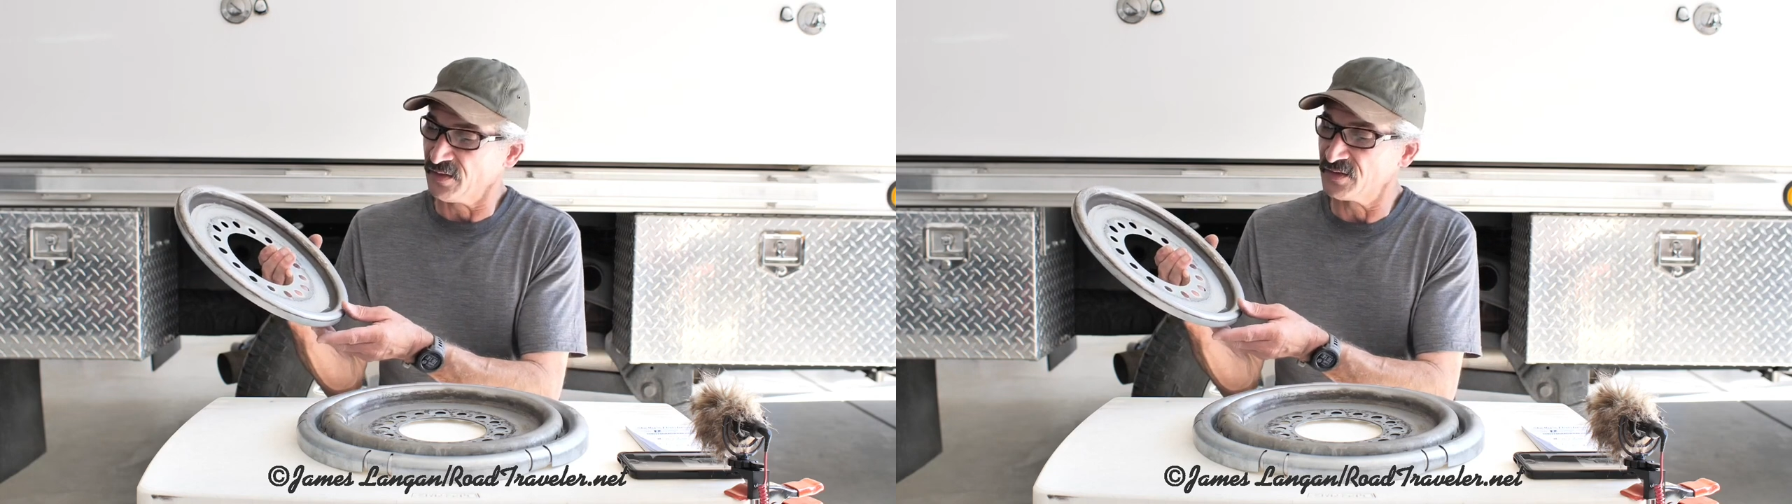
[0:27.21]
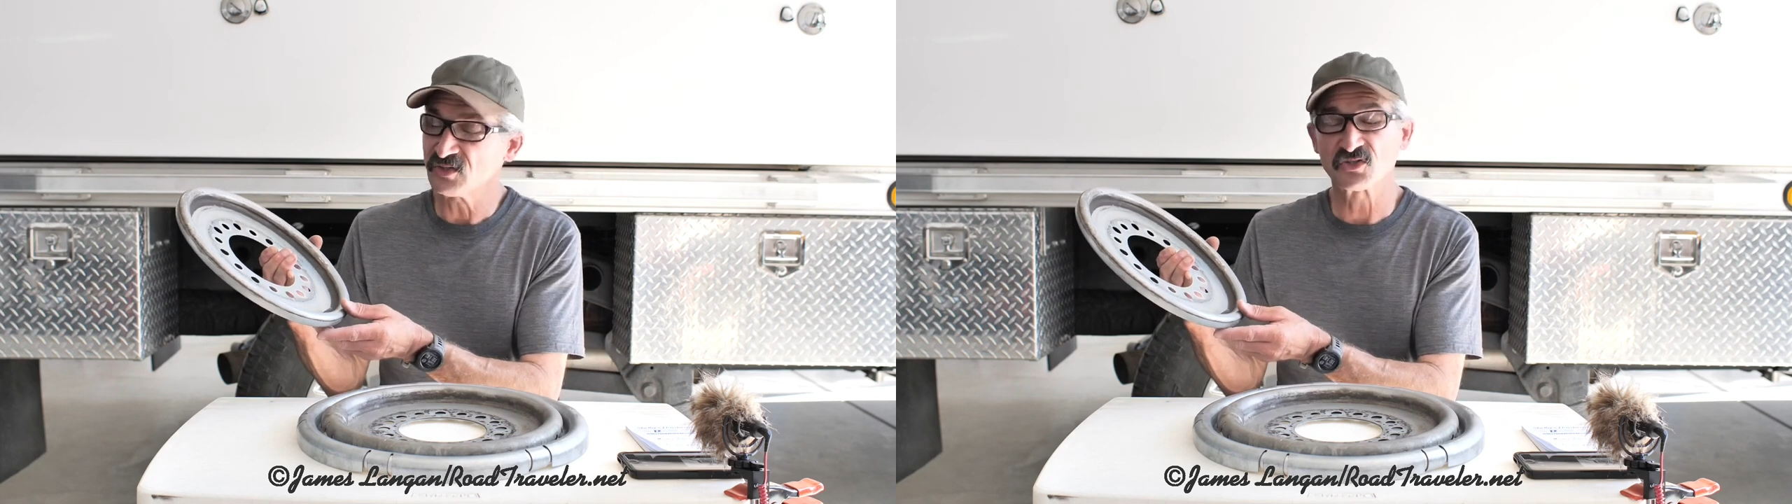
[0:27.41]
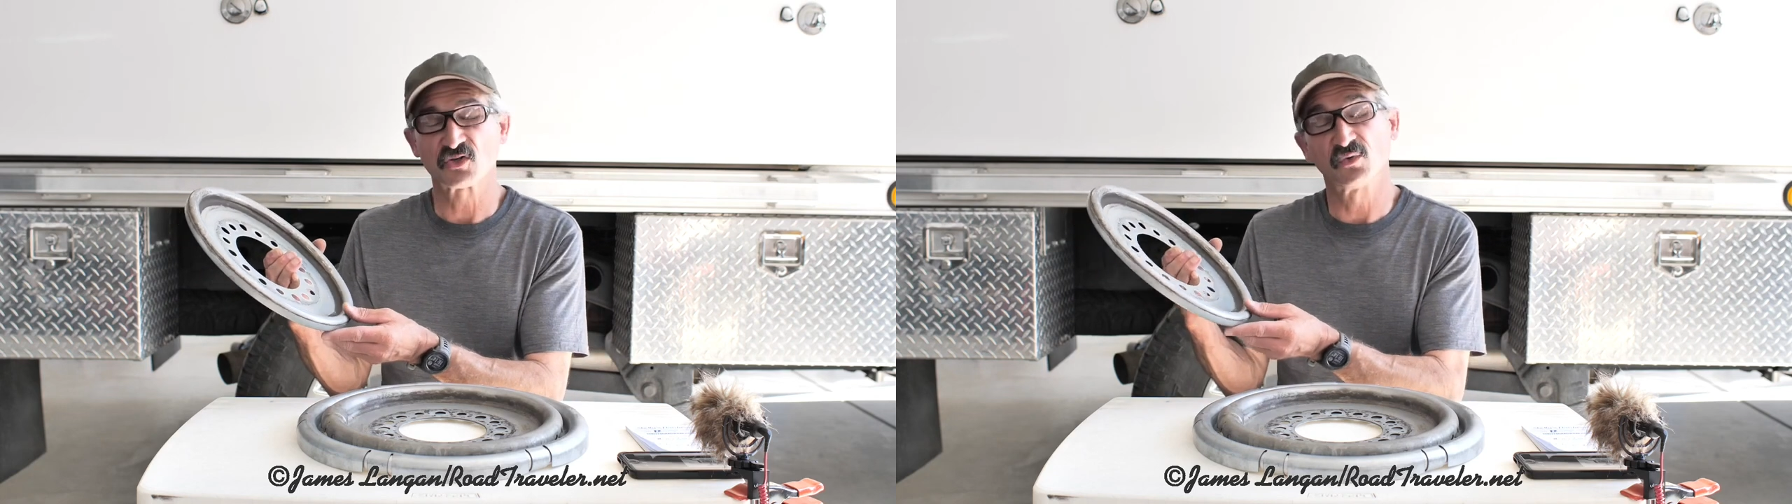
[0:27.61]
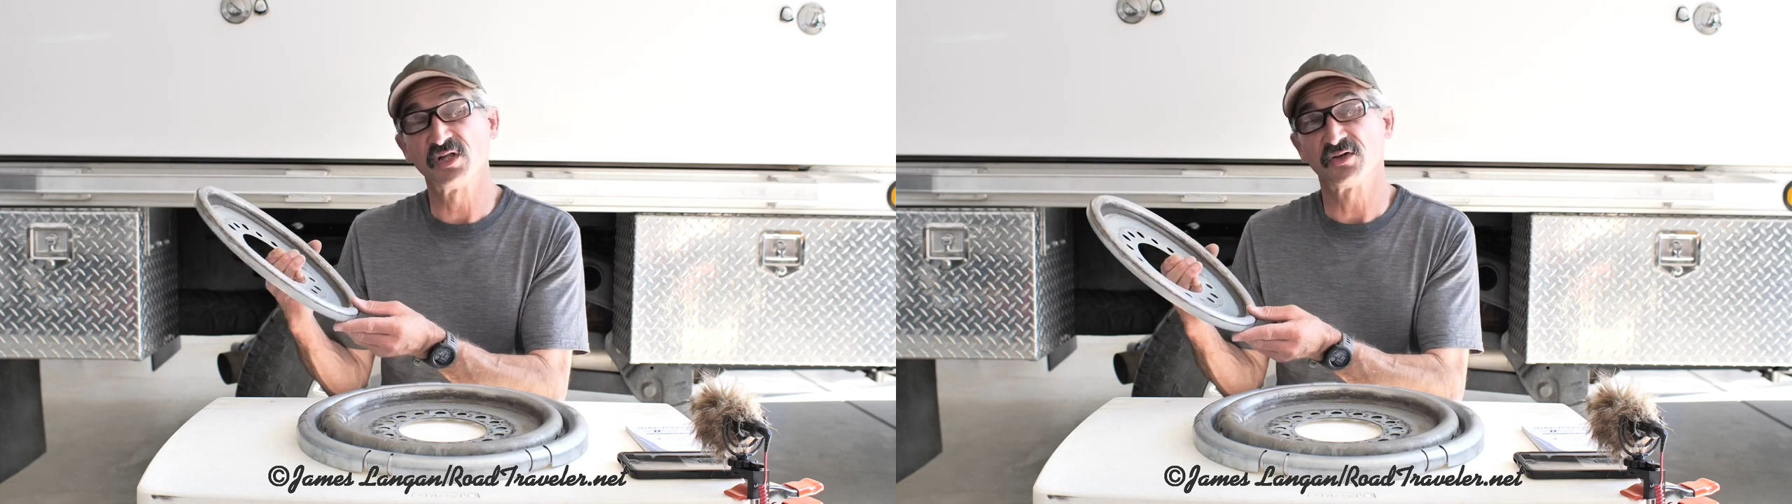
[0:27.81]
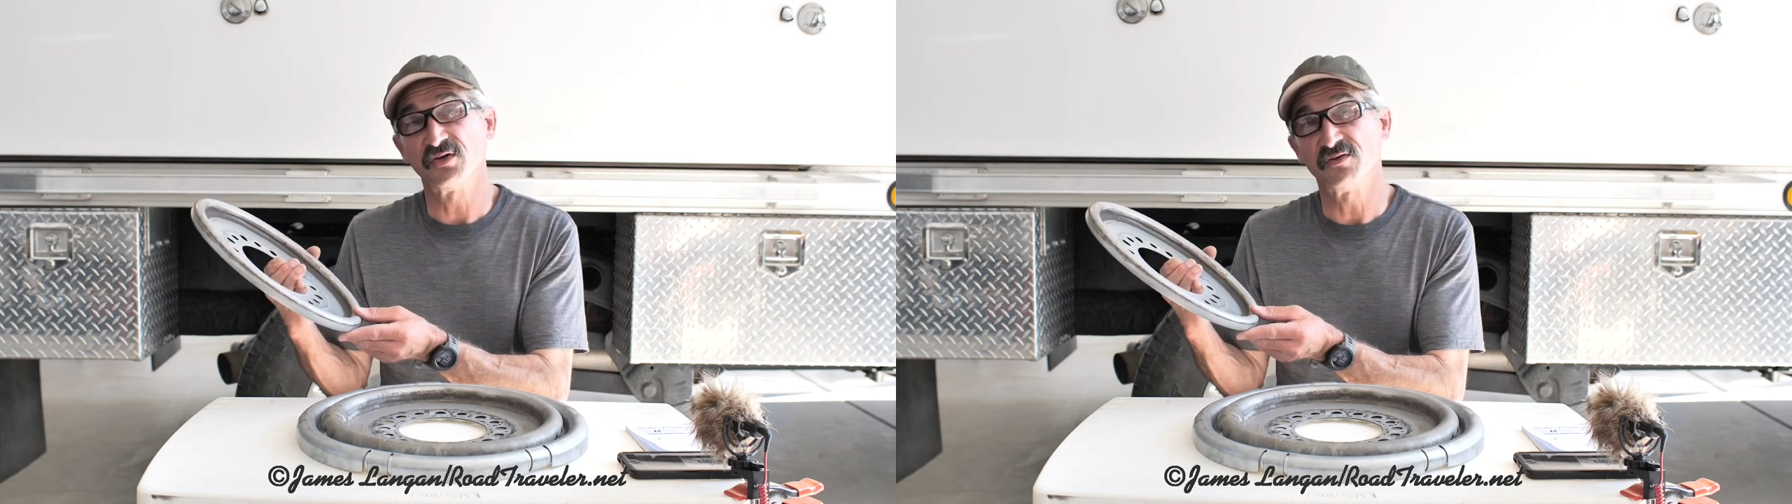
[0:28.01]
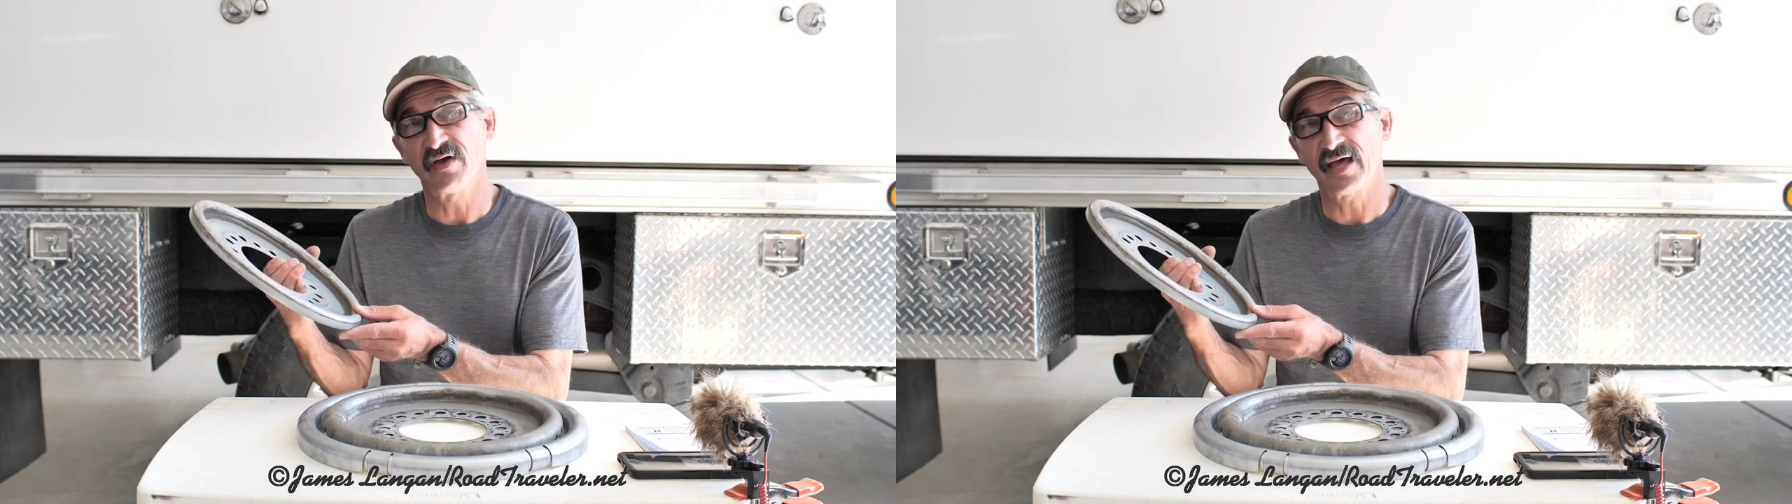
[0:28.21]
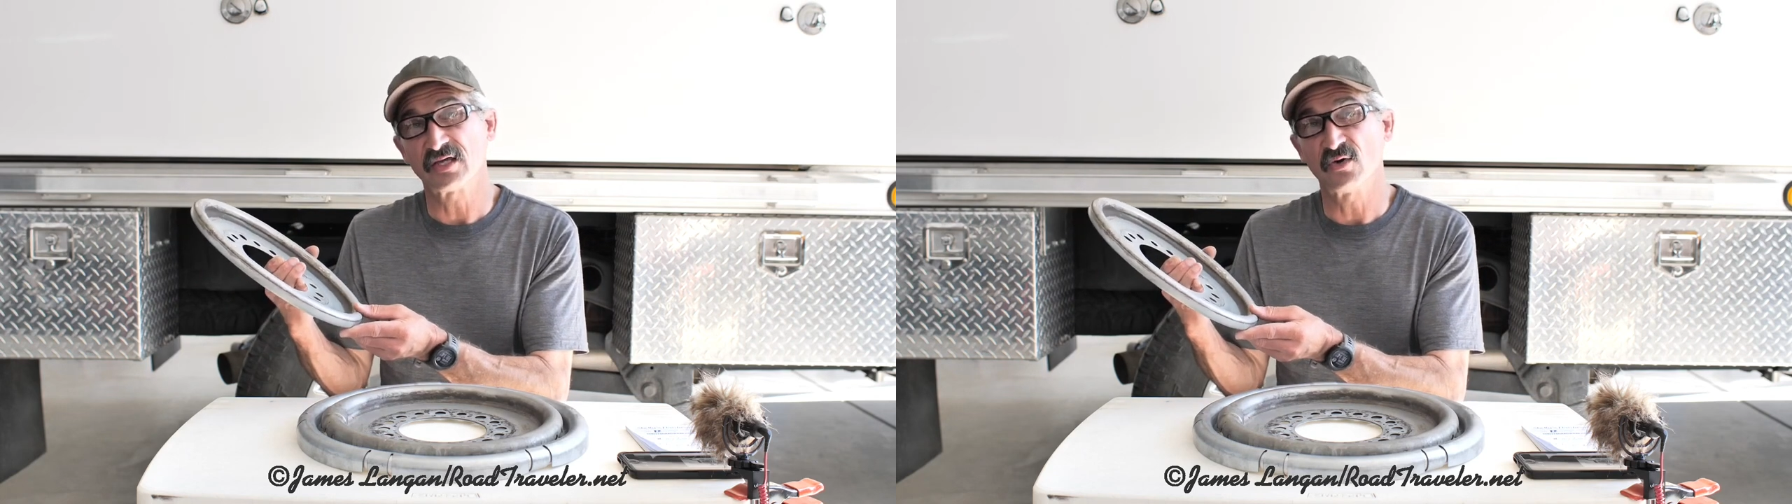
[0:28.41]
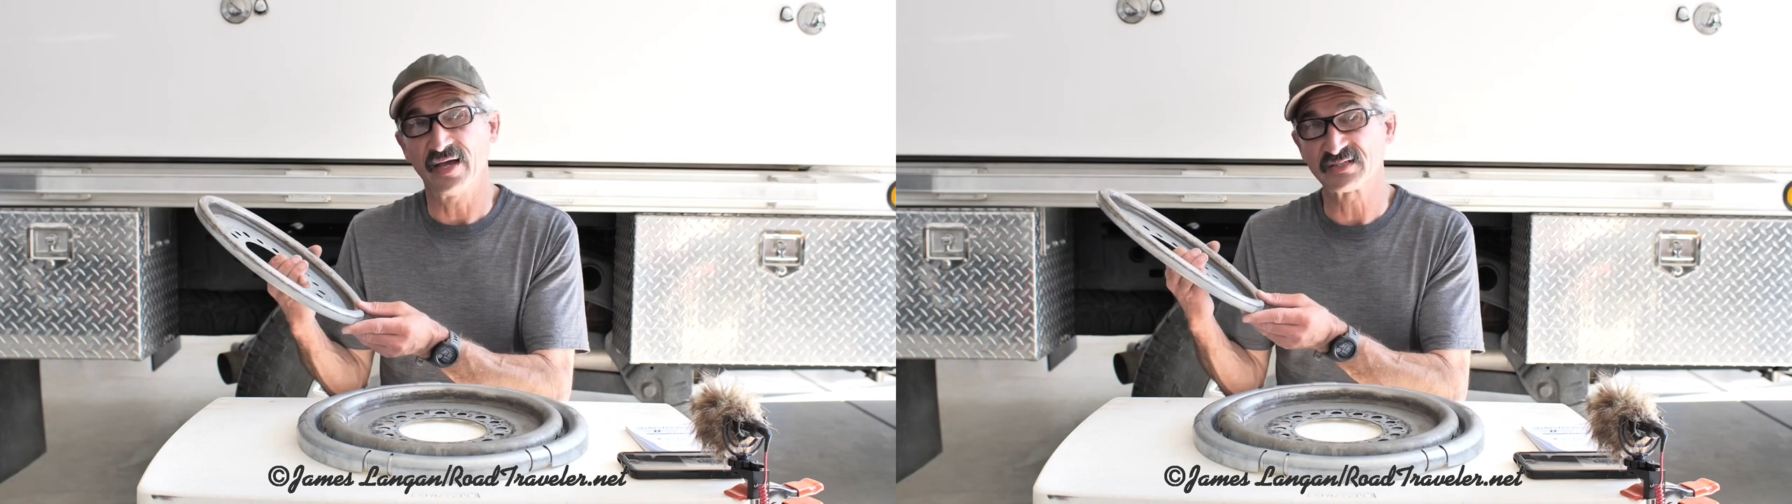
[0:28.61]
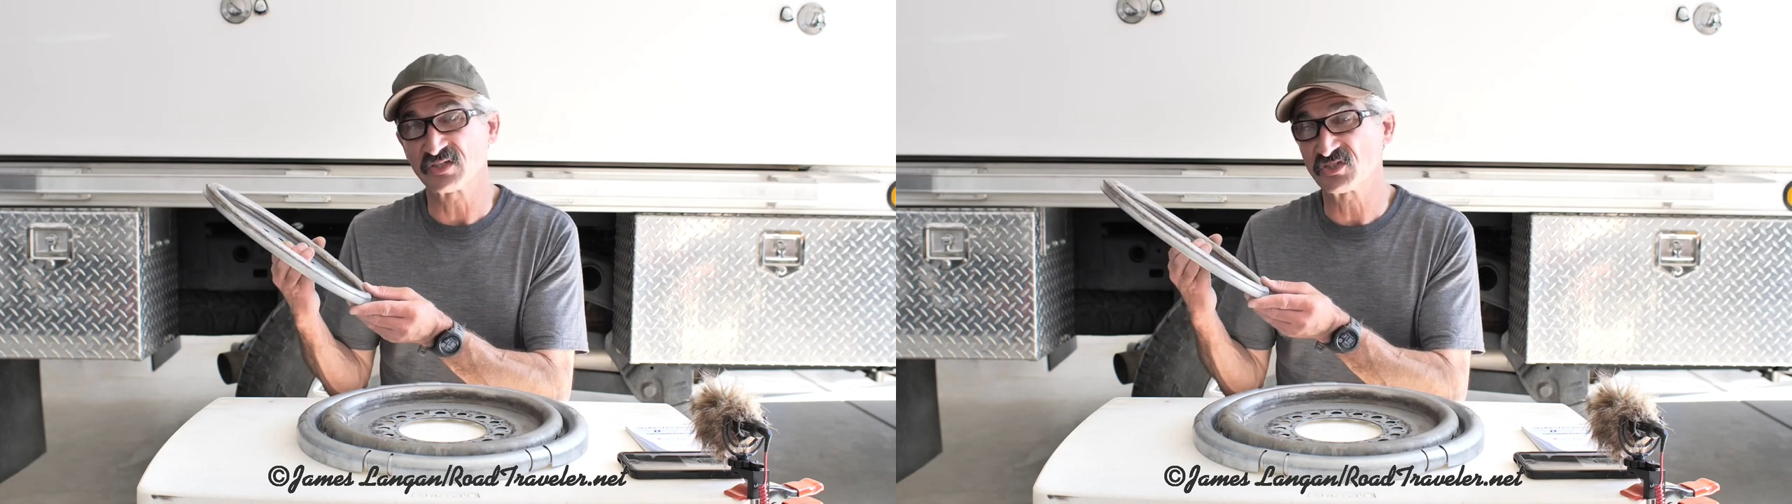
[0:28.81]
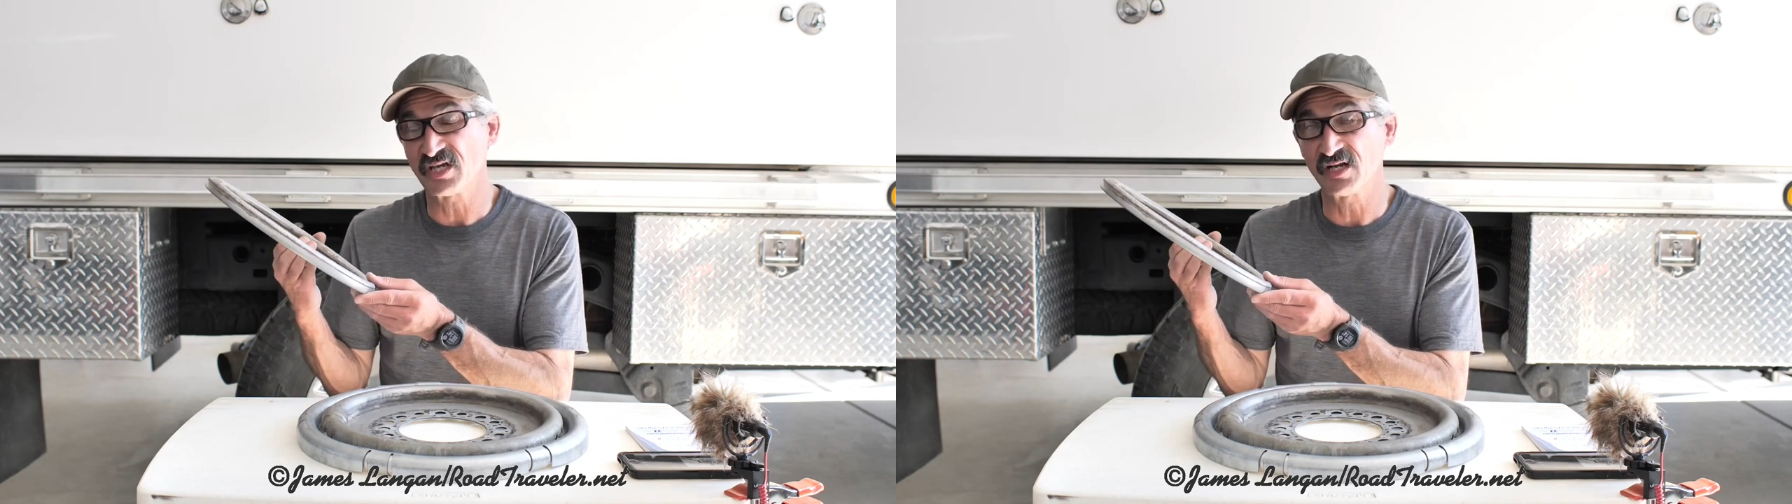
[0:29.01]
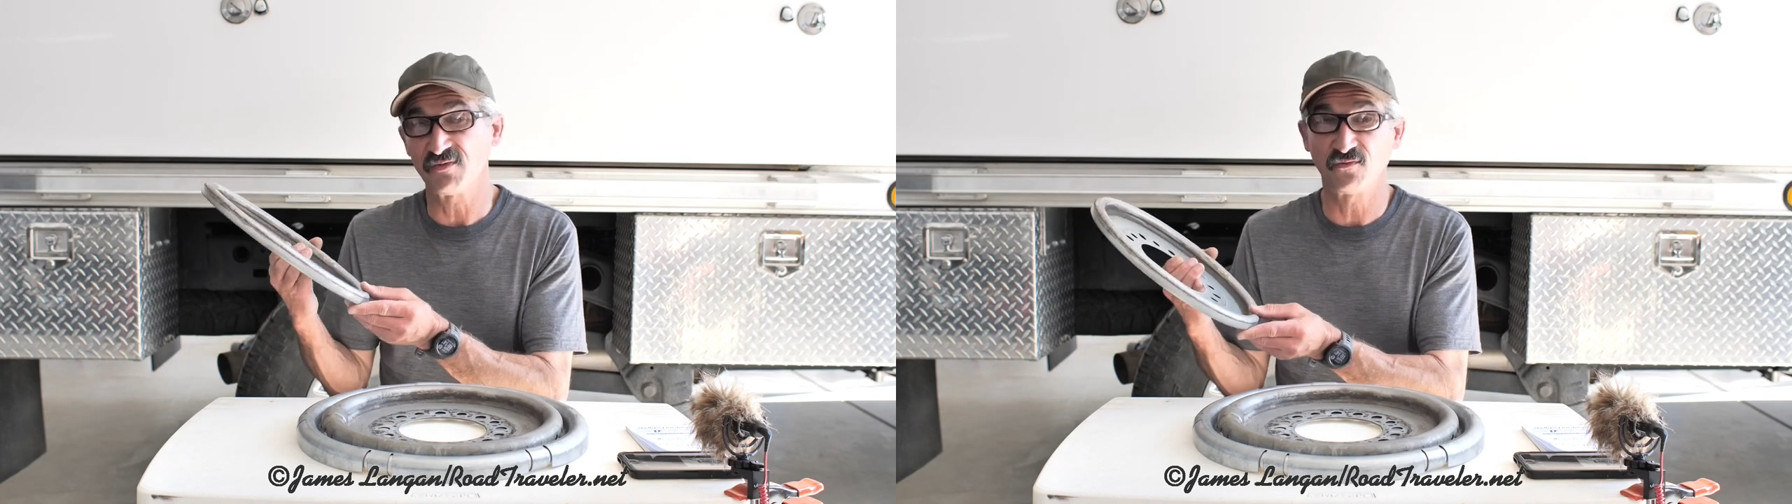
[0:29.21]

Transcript: This is a really good value as a set of